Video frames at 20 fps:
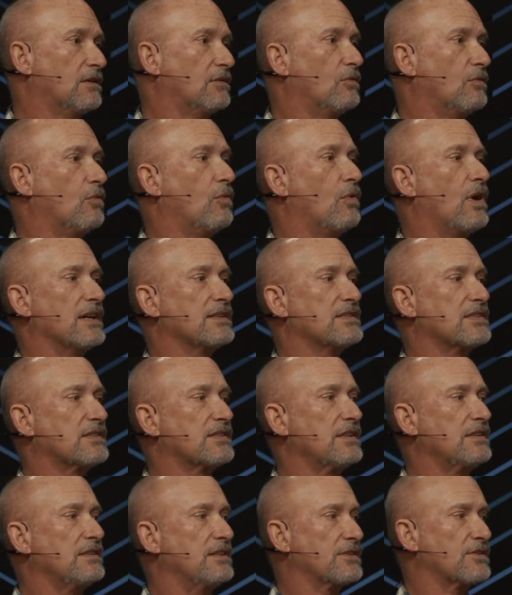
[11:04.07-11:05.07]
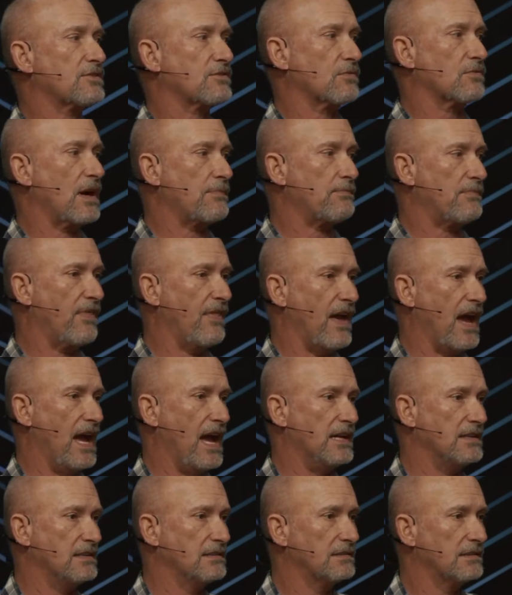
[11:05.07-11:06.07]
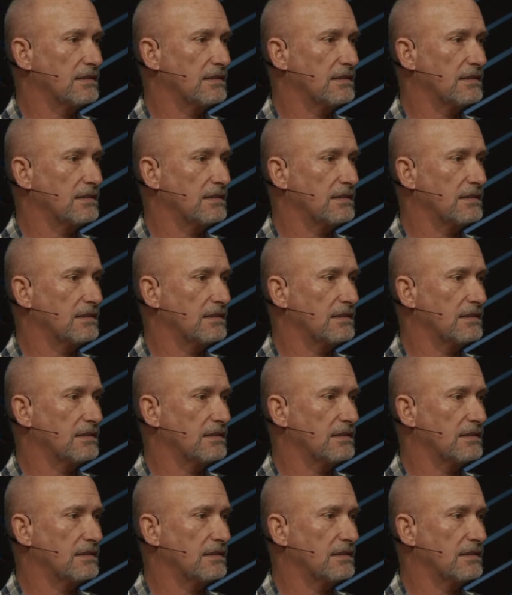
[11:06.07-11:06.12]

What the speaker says: wants to disrupt that.